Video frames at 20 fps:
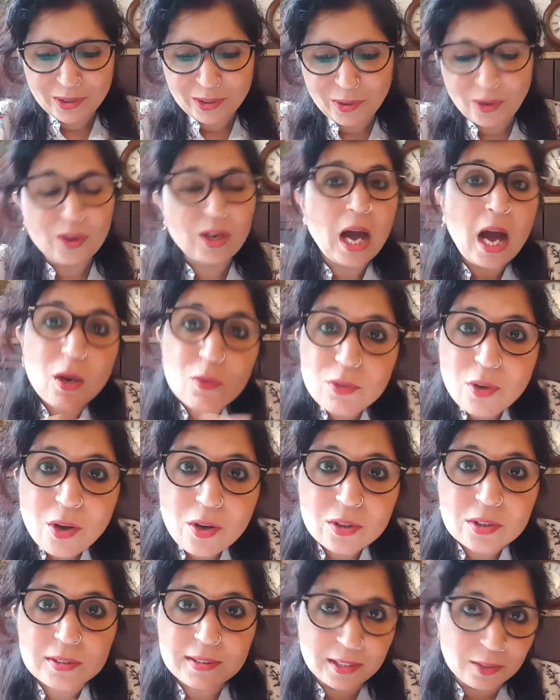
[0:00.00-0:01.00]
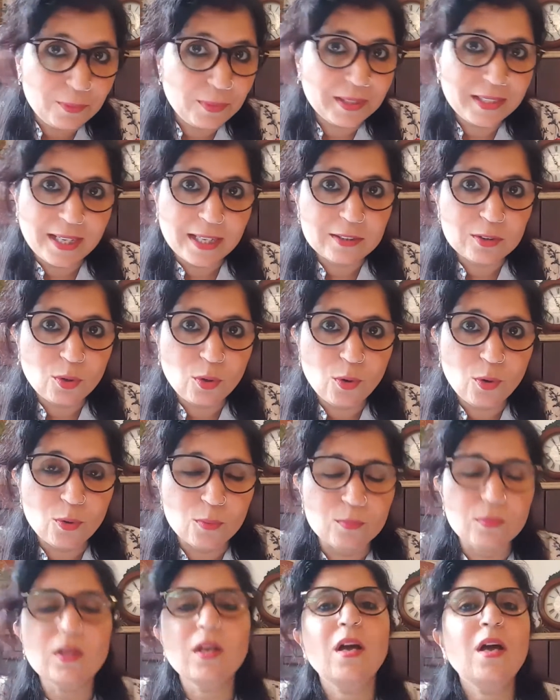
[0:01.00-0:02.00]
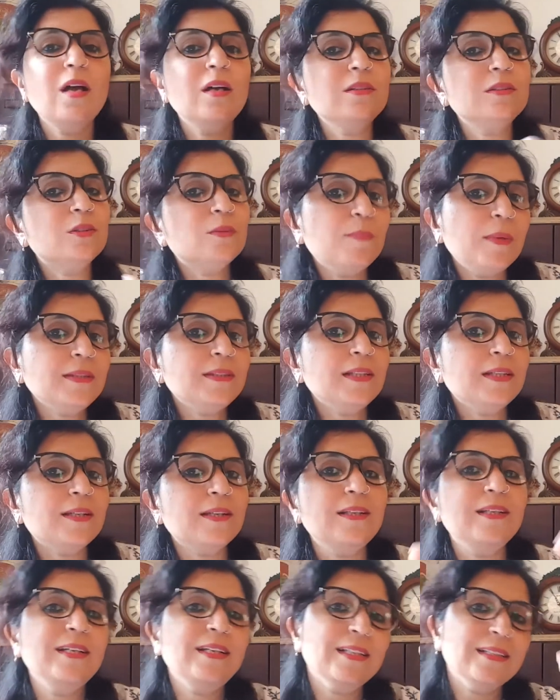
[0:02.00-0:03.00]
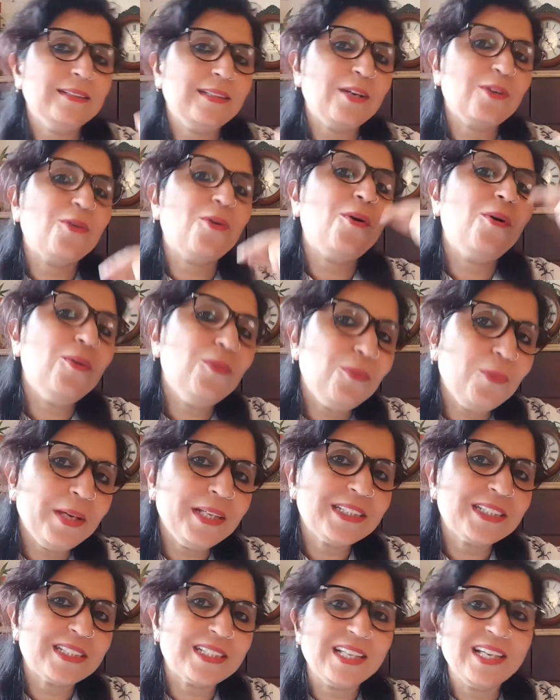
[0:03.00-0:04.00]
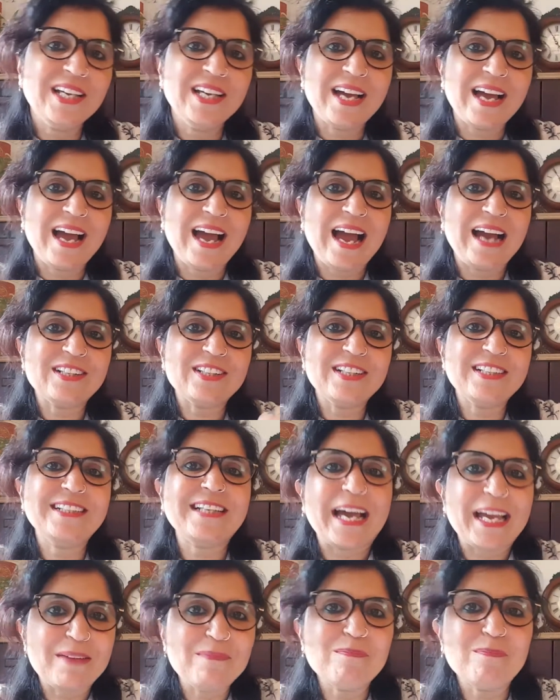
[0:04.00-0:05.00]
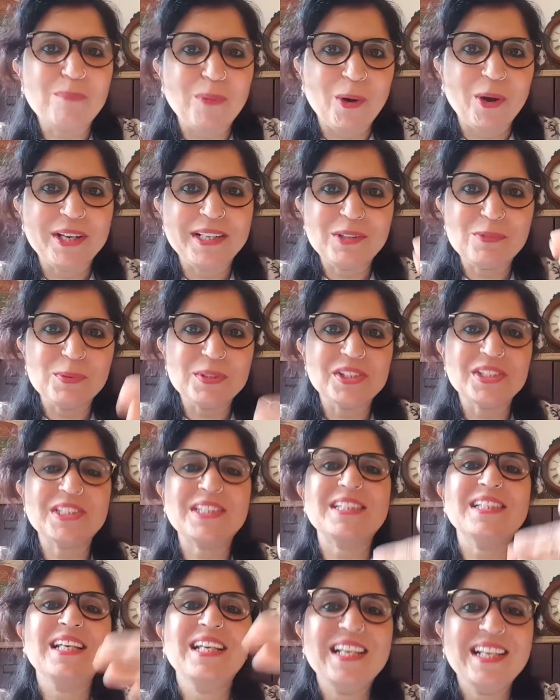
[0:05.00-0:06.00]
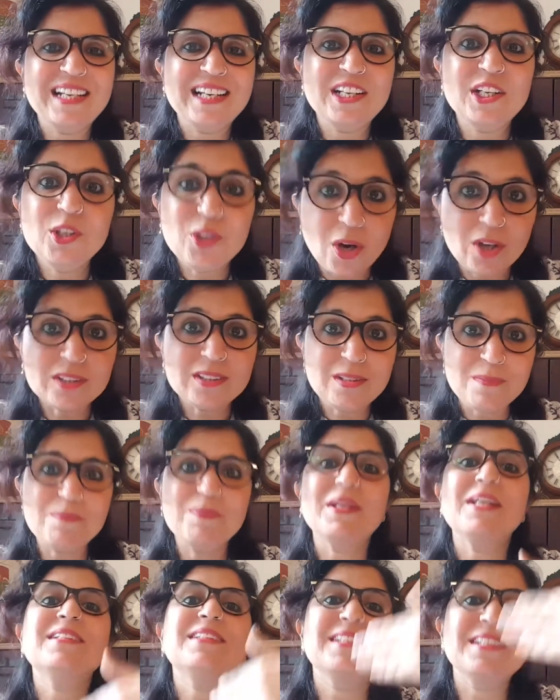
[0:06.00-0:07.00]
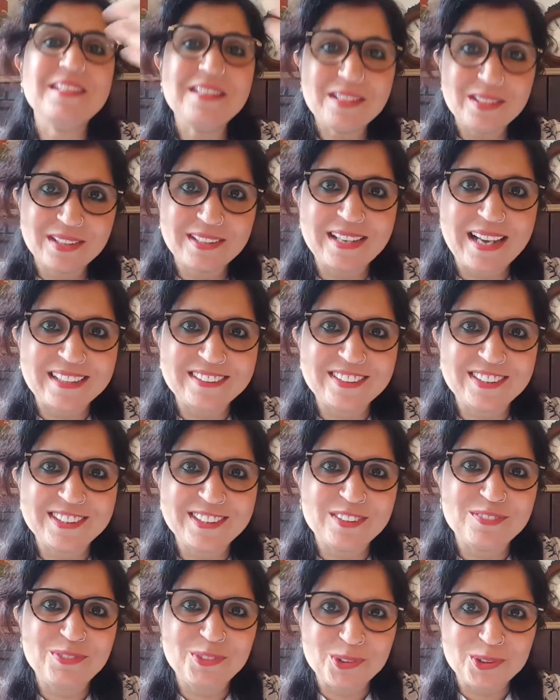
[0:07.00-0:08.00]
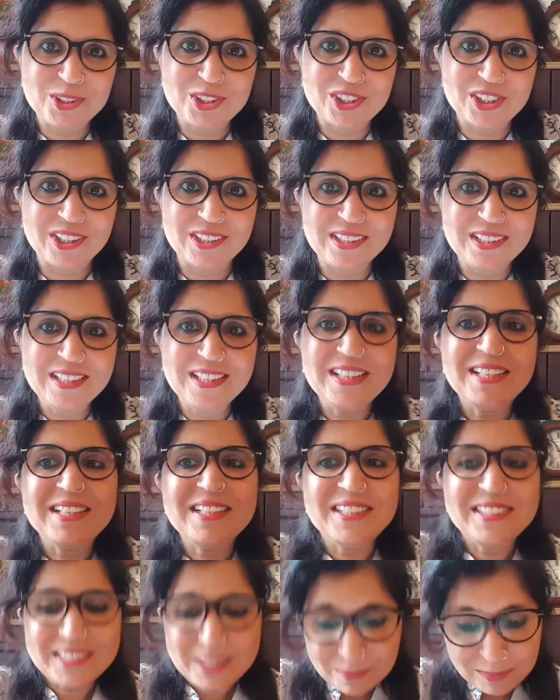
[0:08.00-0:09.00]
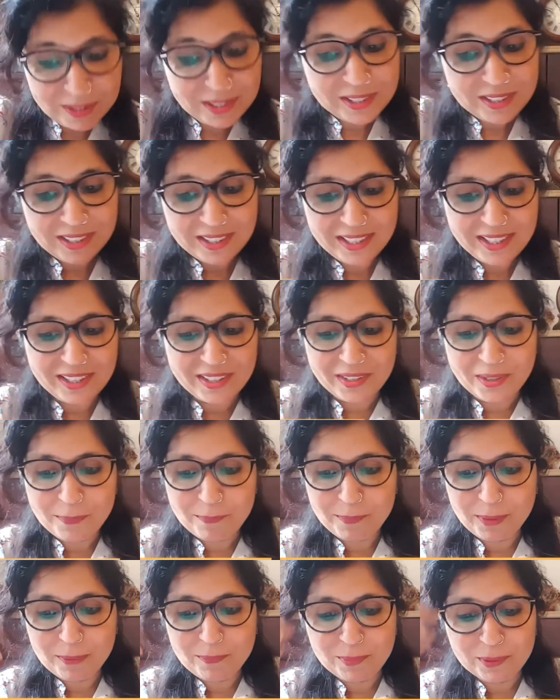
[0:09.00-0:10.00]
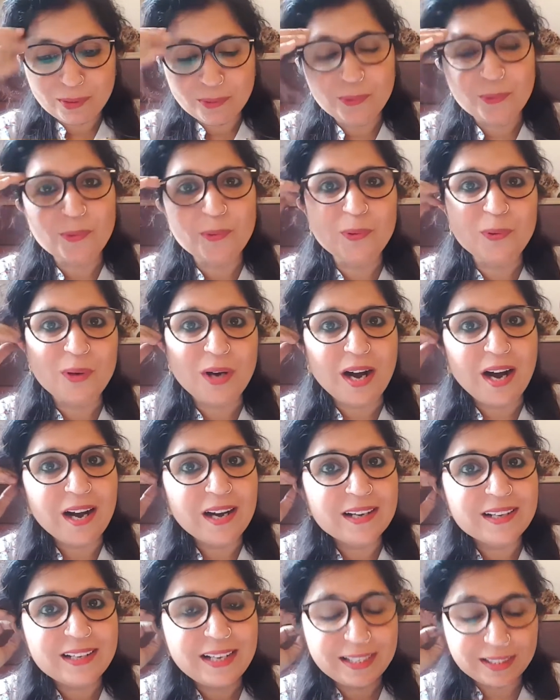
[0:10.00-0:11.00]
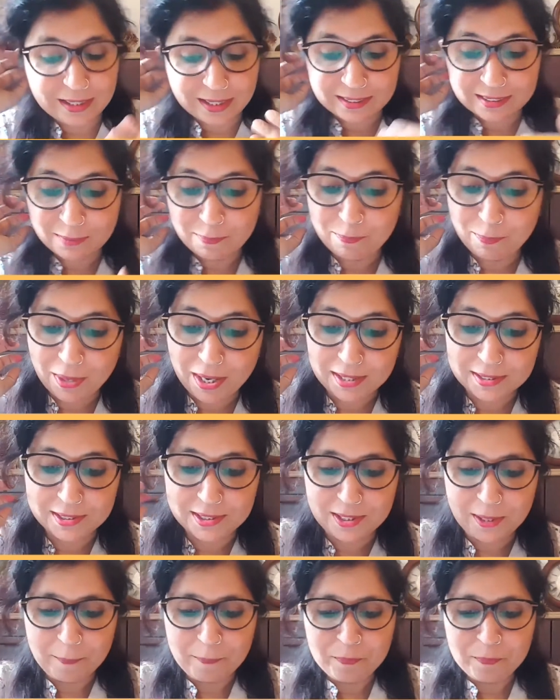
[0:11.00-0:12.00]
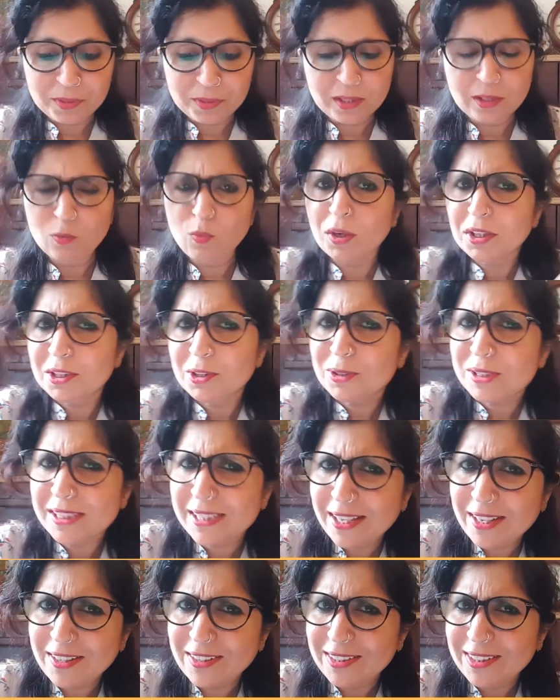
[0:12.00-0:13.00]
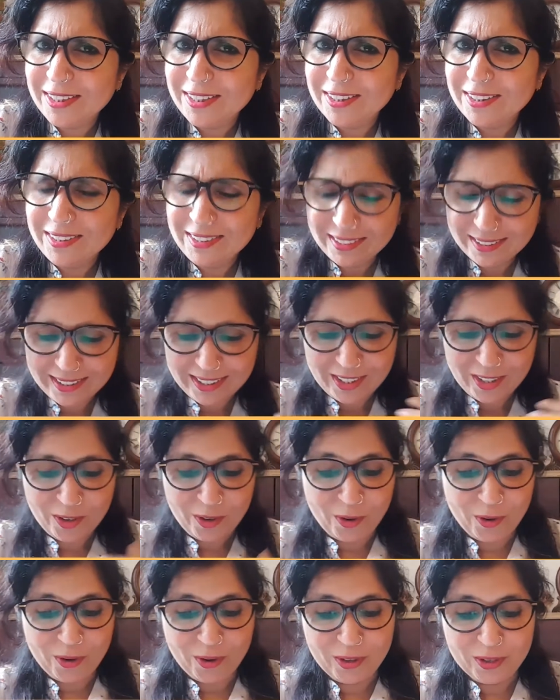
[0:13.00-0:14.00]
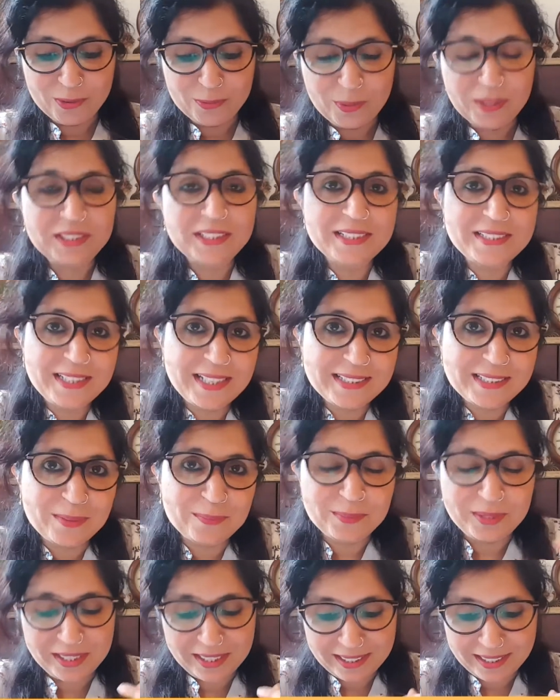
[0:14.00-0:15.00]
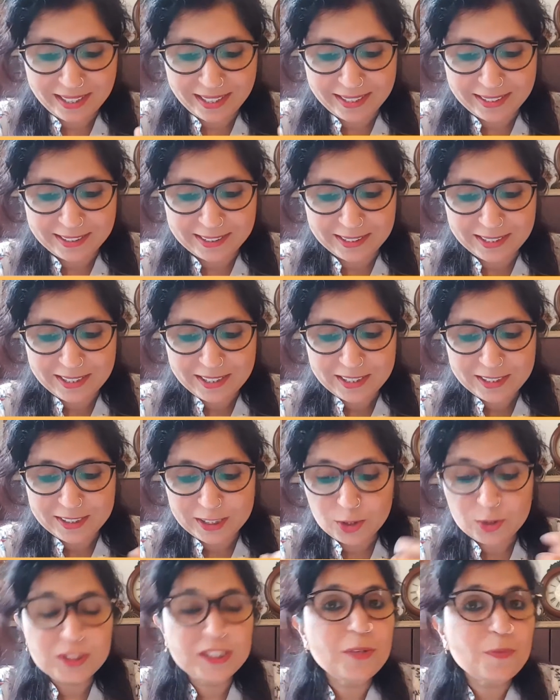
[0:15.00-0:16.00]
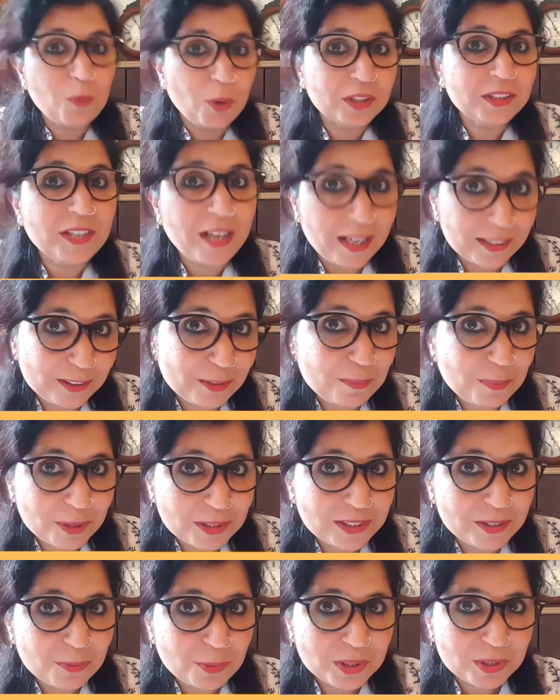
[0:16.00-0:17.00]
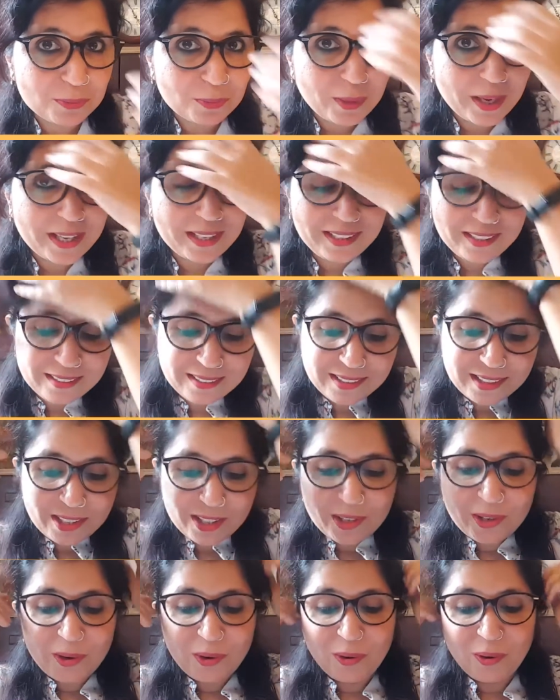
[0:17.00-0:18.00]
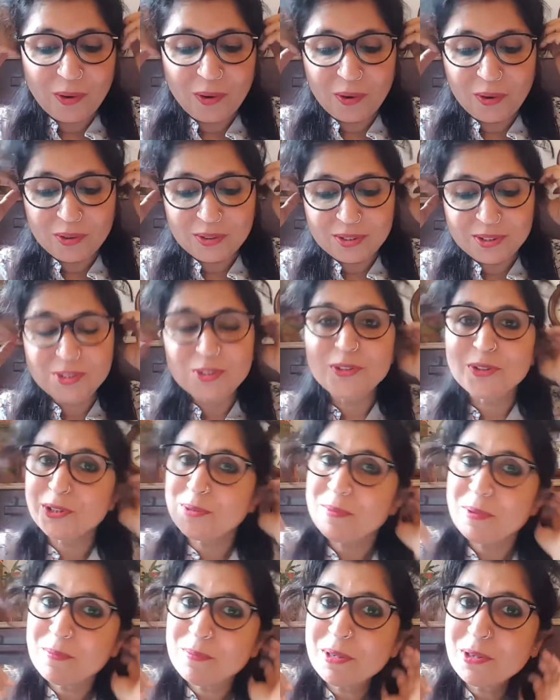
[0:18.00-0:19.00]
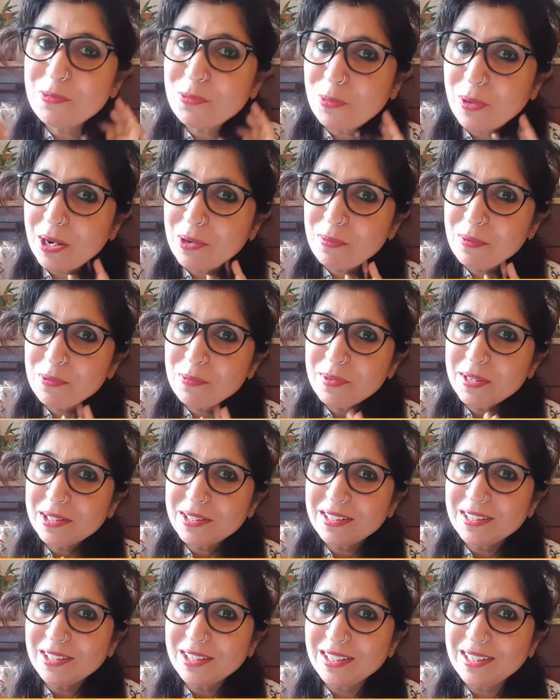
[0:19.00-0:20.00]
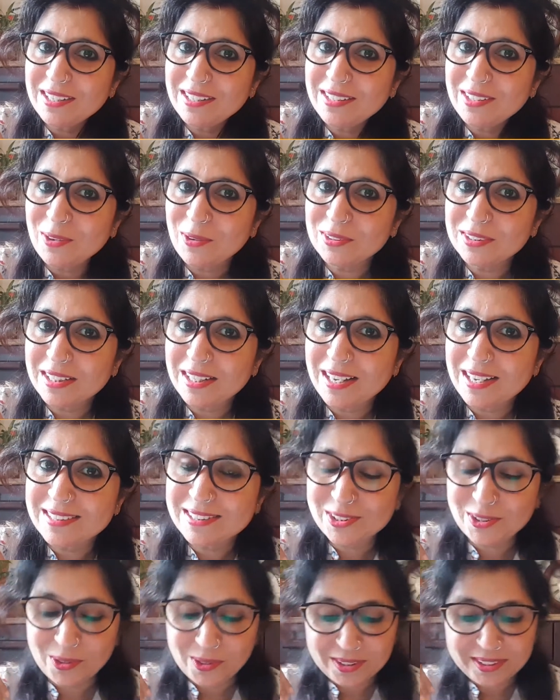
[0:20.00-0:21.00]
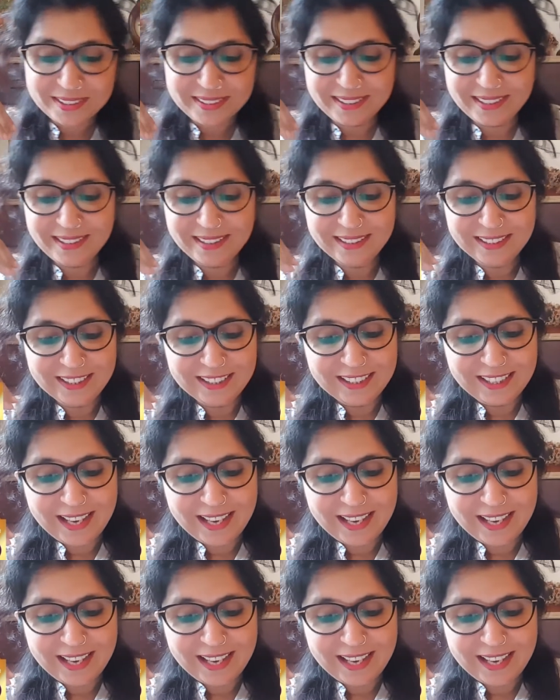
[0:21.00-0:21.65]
Or how long till we get home? So basically, they're always at a time point which is not the present, rather the future. Similarly, people who are like in the past, what did you say earlier? Or when they say something like, did you see what the other person was wearing? Or do you remember where we were on the last holiday?